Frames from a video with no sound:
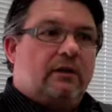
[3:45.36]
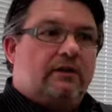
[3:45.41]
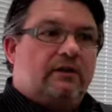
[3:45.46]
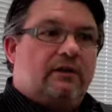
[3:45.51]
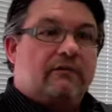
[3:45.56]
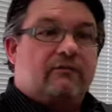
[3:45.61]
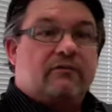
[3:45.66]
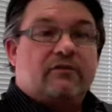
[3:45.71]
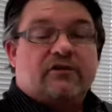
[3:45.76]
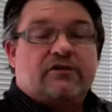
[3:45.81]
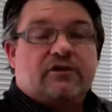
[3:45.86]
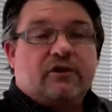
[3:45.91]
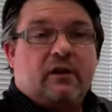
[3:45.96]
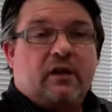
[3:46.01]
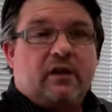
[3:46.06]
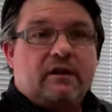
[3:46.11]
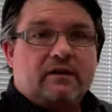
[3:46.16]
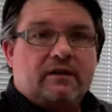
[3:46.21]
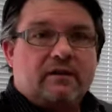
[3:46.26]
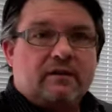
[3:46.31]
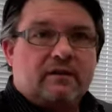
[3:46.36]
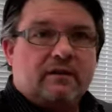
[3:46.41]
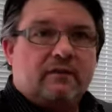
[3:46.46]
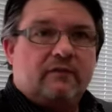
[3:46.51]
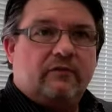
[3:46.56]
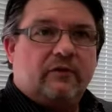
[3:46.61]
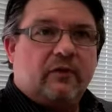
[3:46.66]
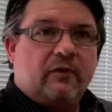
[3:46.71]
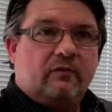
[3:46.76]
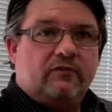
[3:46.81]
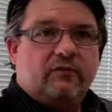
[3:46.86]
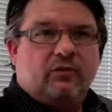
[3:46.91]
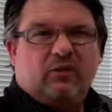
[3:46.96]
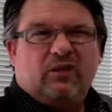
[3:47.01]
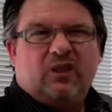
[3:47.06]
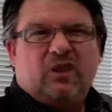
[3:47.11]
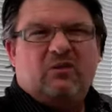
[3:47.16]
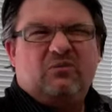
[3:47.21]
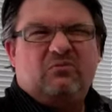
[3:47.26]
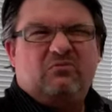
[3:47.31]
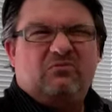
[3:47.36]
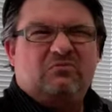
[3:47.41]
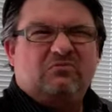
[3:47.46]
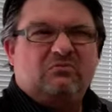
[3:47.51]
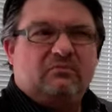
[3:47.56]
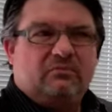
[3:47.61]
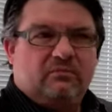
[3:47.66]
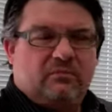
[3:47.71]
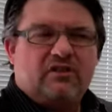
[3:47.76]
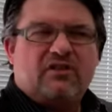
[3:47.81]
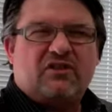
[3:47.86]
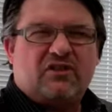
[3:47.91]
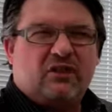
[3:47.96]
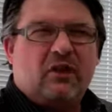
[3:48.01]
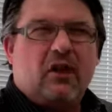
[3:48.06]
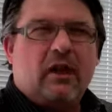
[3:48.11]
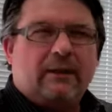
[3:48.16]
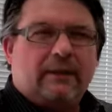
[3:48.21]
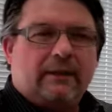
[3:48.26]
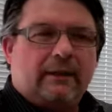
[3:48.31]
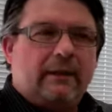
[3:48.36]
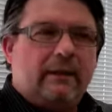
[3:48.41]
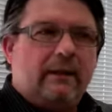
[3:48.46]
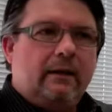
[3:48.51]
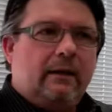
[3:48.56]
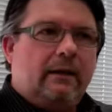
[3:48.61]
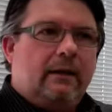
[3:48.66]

different sciences involved, although slightly.